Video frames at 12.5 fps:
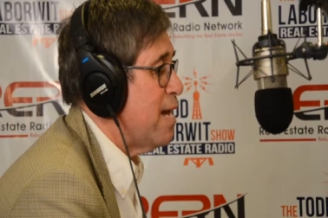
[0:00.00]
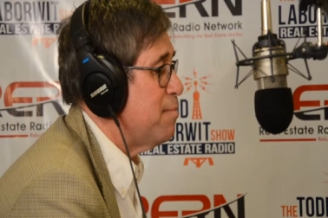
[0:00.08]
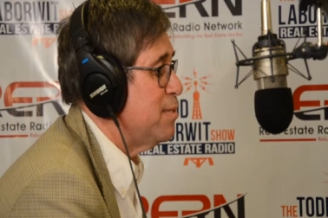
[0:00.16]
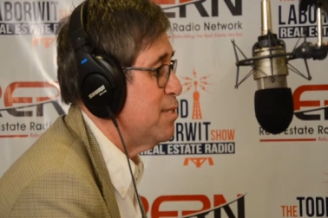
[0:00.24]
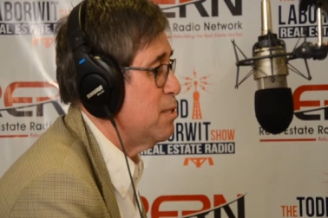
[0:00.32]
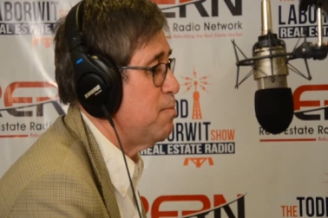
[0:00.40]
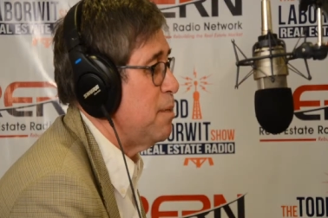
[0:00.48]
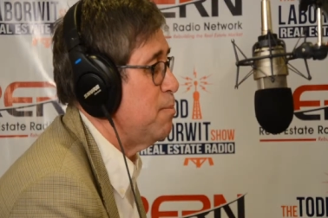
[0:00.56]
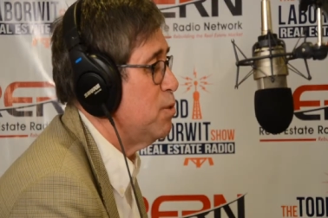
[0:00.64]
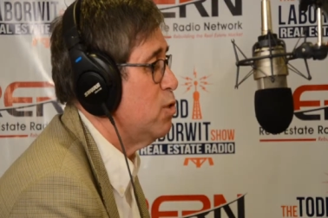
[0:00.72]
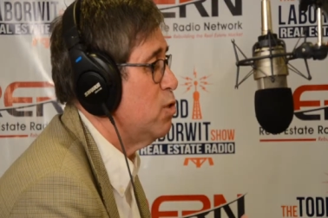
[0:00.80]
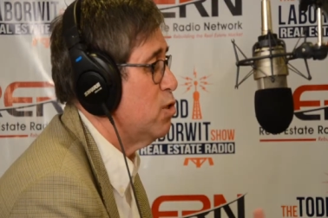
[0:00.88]
happens is
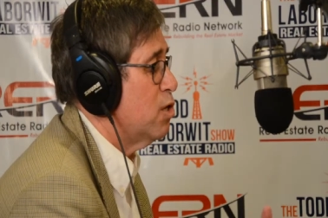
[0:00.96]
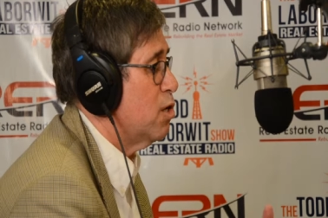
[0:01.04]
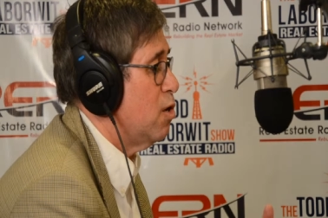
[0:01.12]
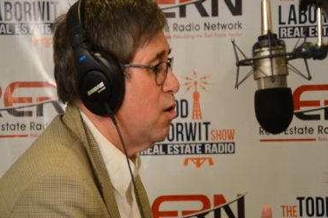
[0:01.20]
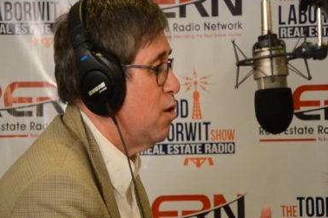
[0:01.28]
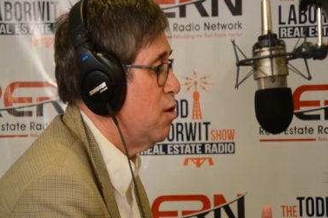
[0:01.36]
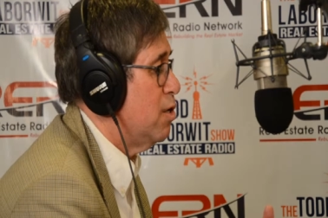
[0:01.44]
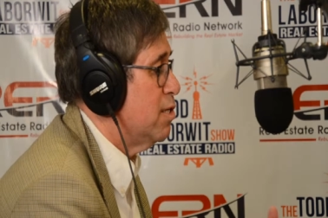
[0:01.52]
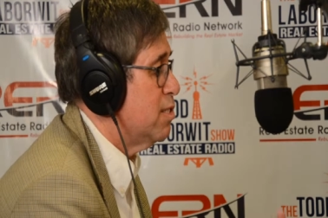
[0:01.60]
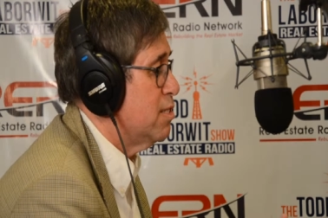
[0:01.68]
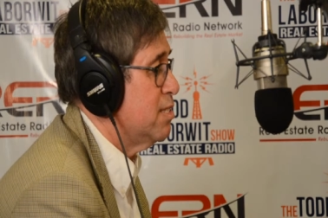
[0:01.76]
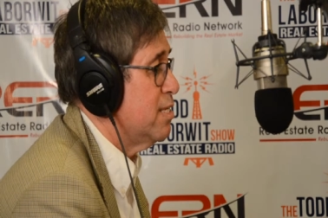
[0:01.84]
people used to
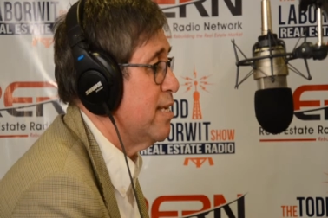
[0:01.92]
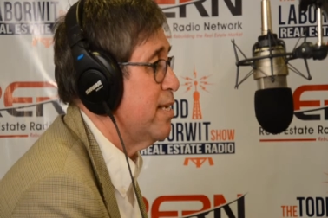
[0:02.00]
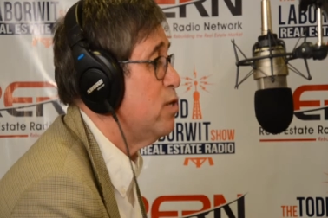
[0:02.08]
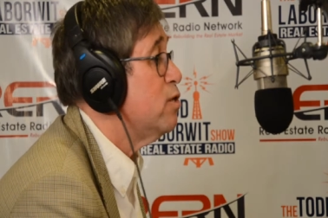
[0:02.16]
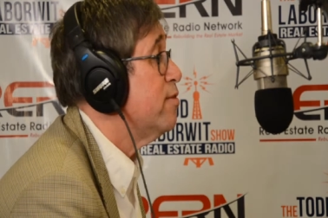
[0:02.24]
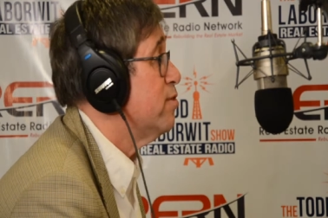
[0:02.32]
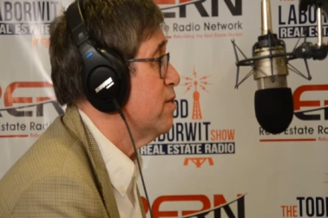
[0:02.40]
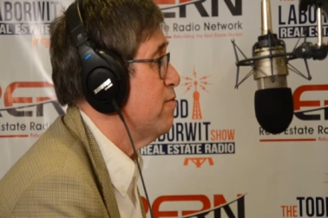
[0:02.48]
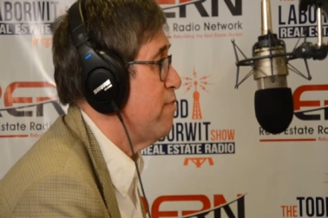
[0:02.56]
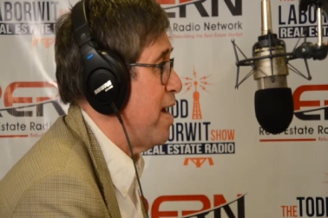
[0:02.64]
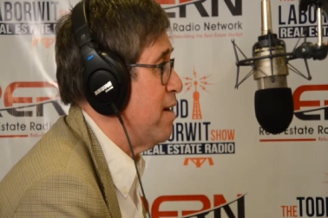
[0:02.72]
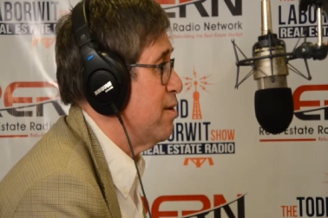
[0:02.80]
call us and say, Can you give
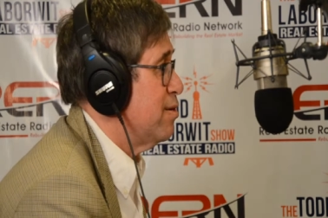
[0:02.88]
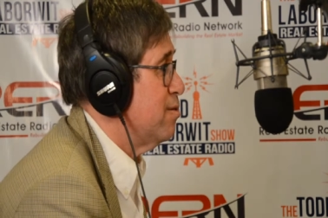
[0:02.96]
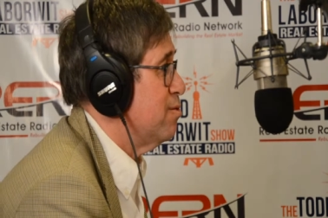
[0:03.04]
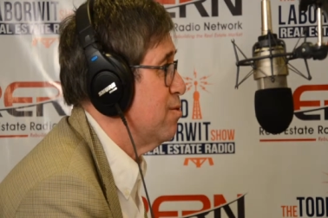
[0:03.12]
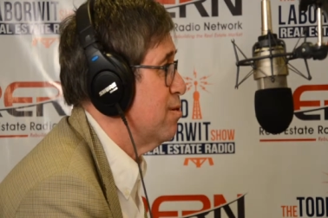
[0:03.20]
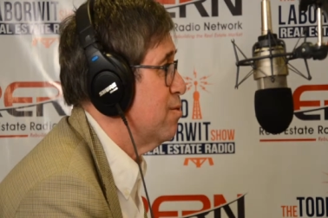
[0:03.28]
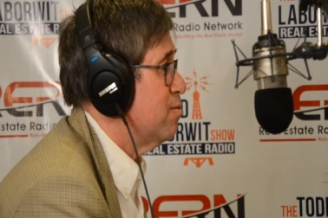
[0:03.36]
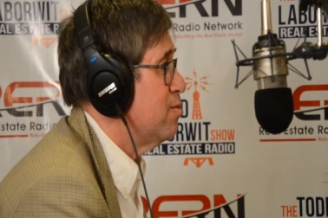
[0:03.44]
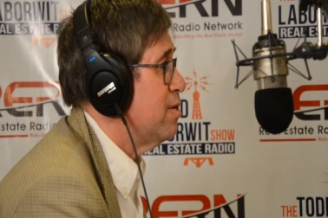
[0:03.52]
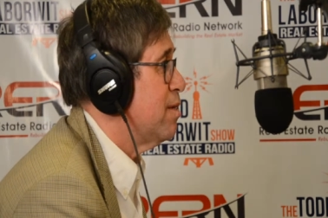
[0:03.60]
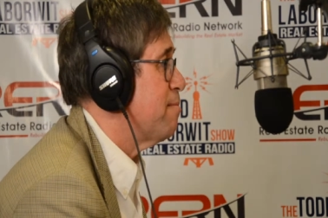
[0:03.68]
us a value? Or what